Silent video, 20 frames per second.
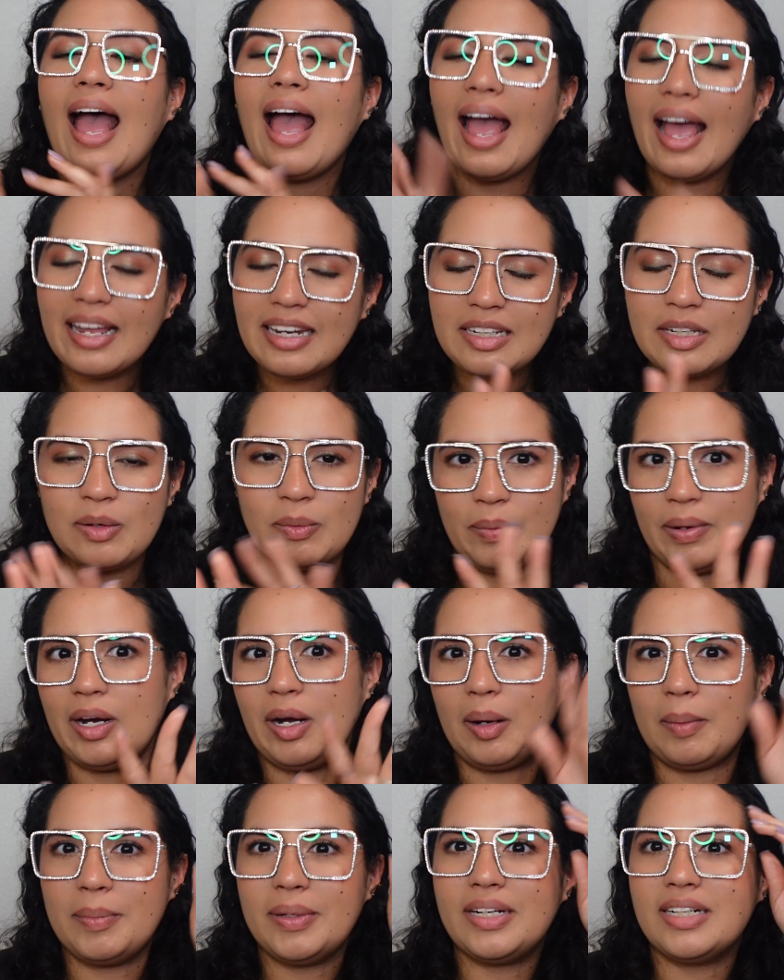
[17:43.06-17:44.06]

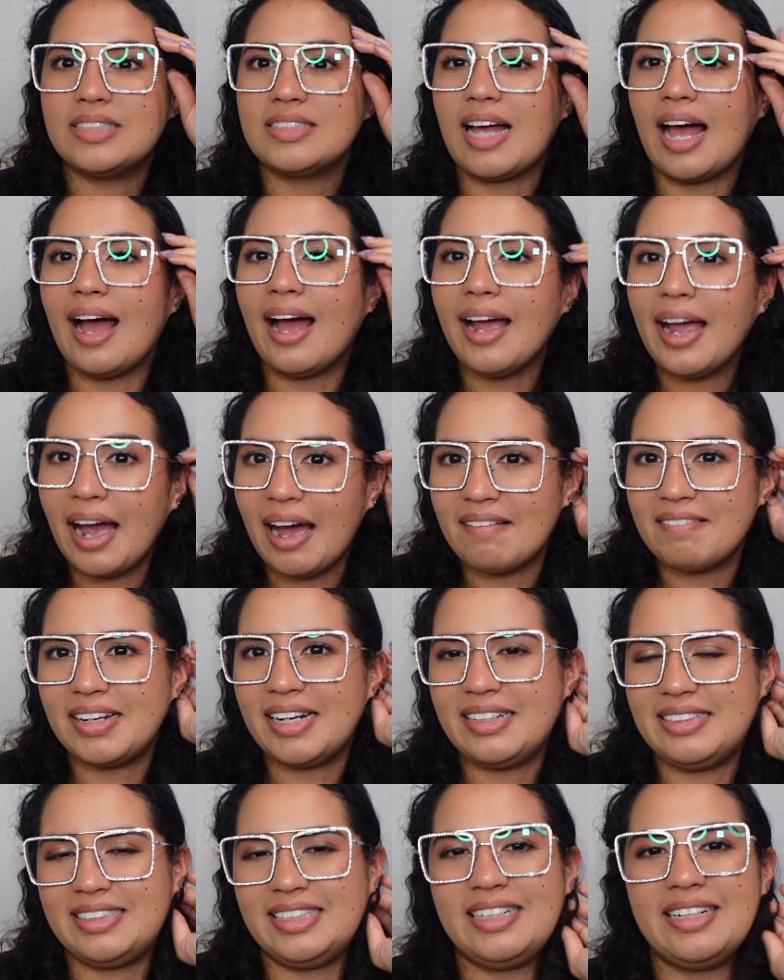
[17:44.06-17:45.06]
anywhere, because I
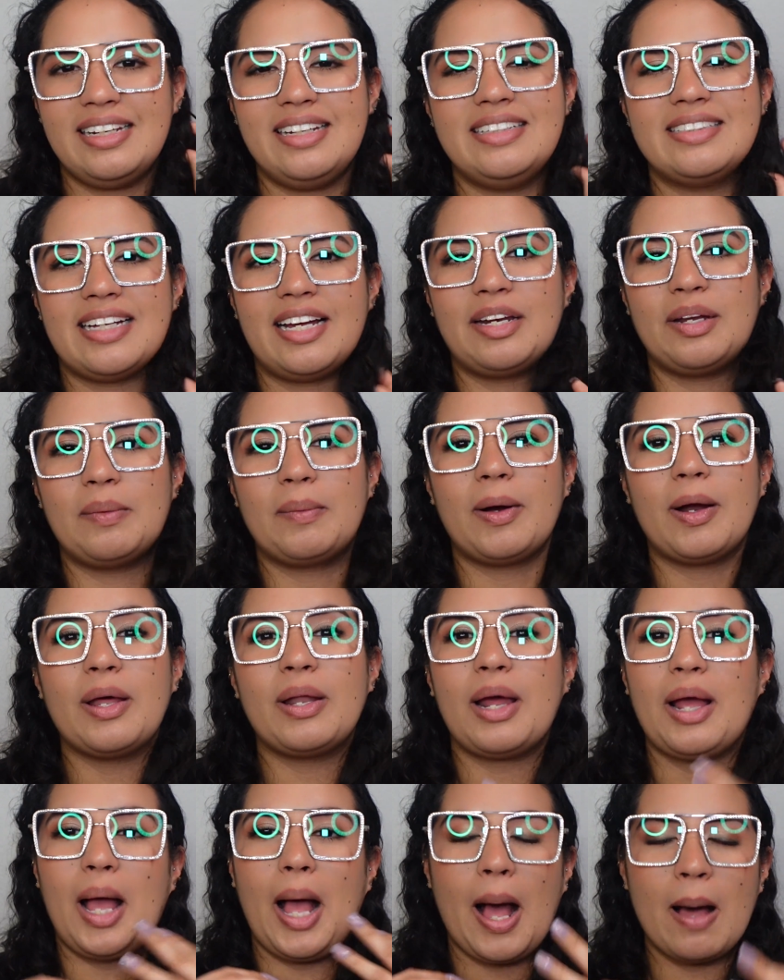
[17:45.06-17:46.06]
haven't seen these anywhere,
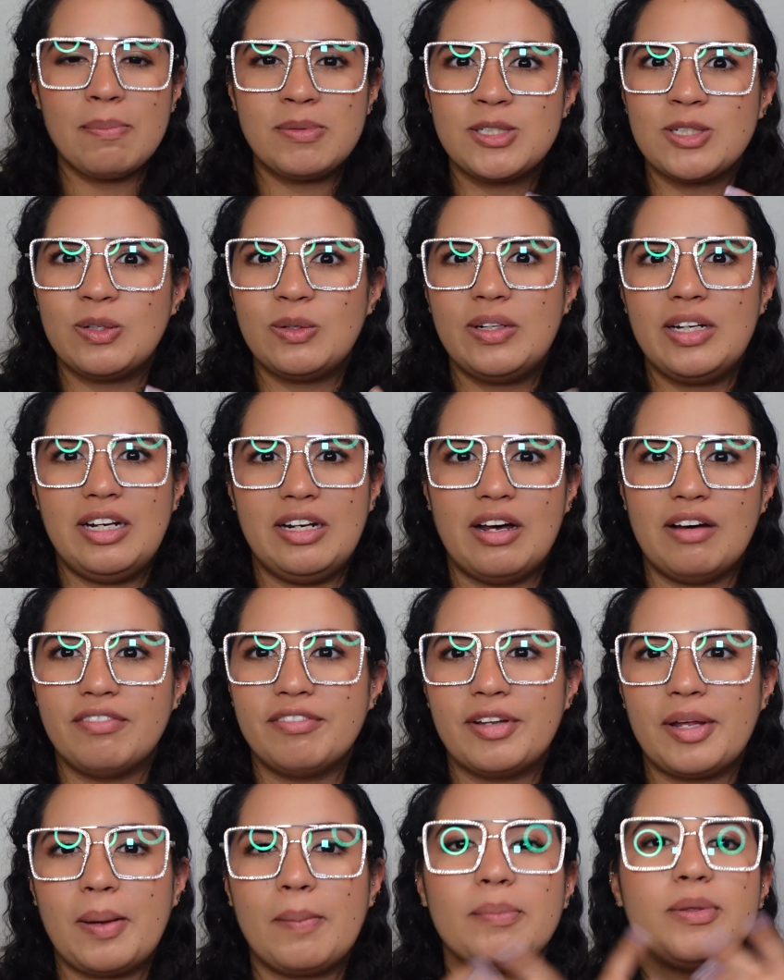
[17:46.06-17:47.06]
and I absolutely love
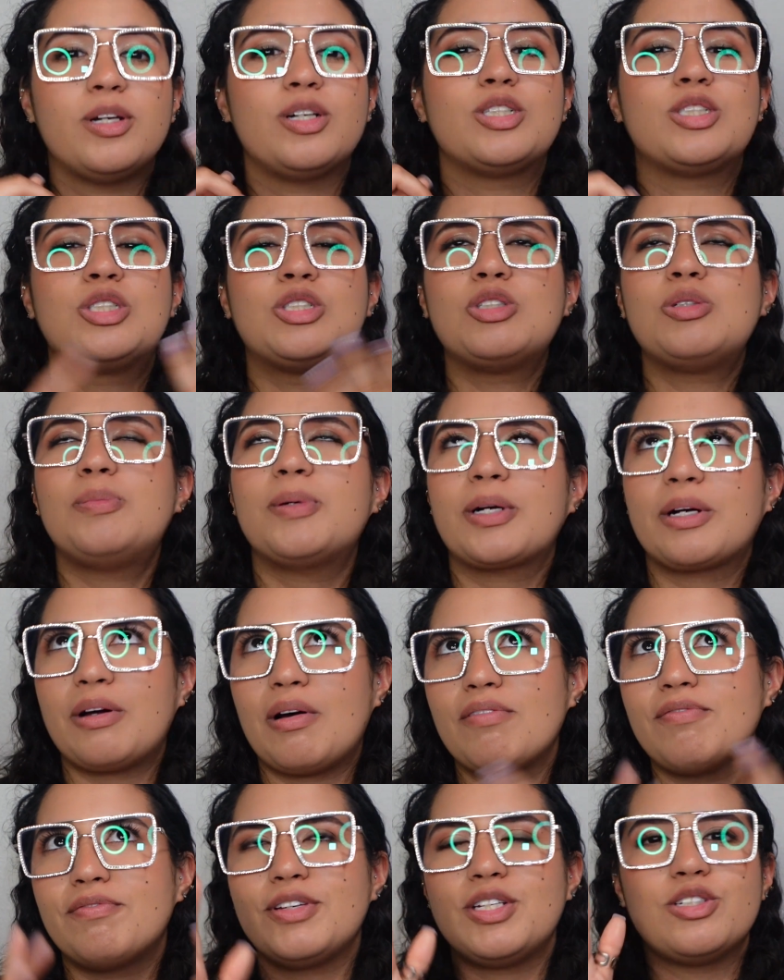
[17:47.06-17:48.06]
them. They're super
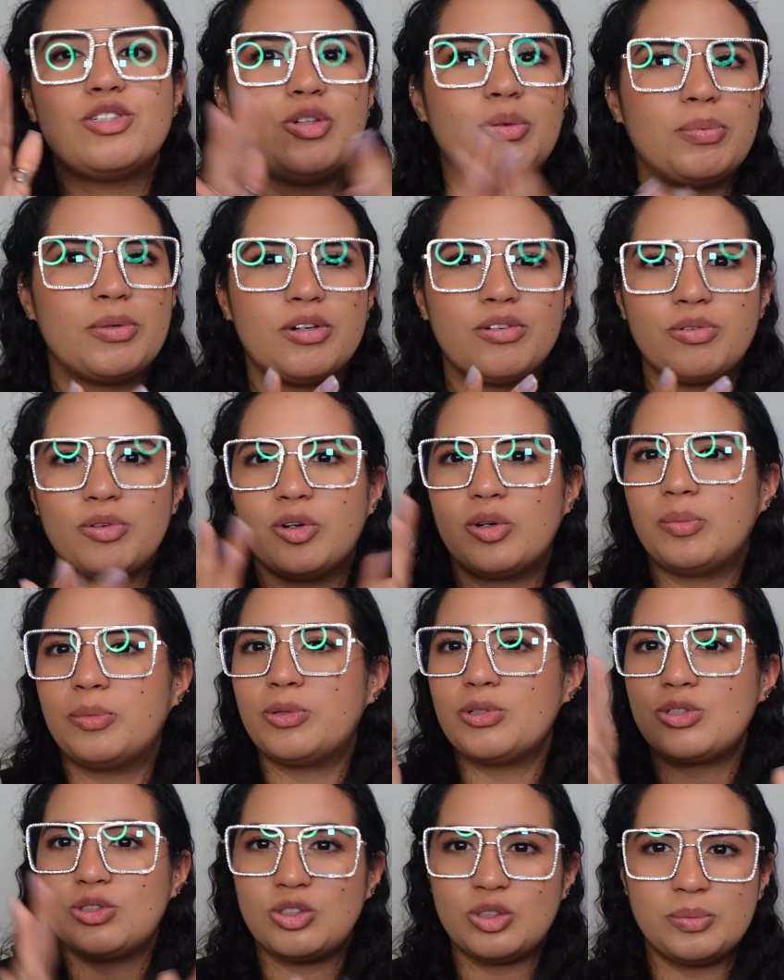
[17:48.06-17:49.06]
comfy, super
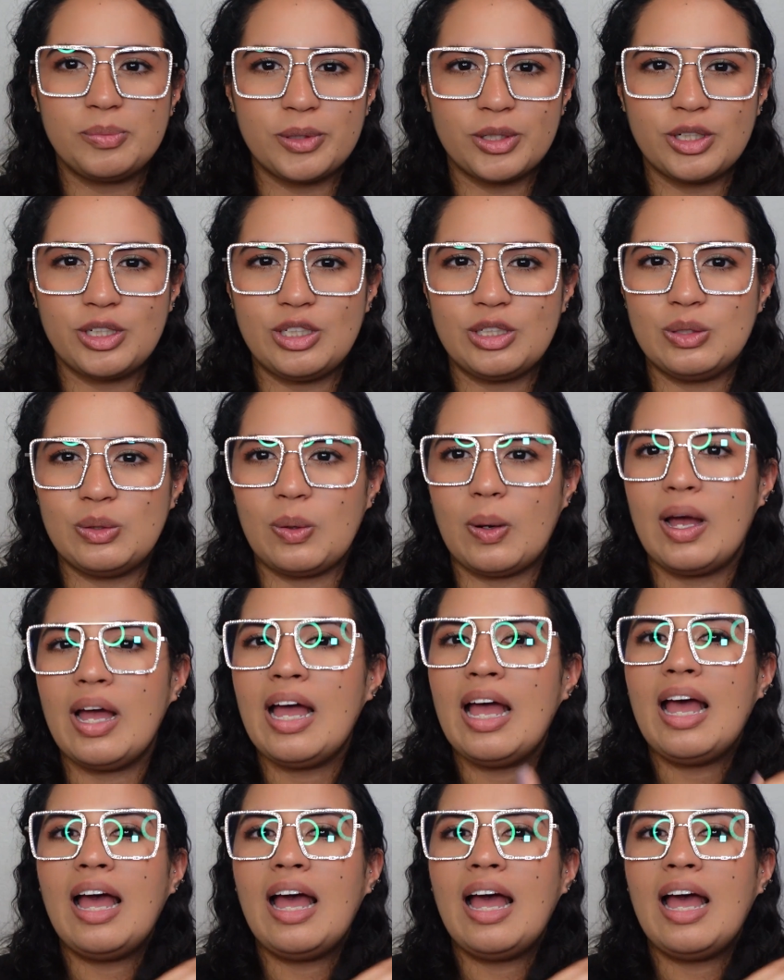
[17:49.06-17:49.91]
affordable, super cute.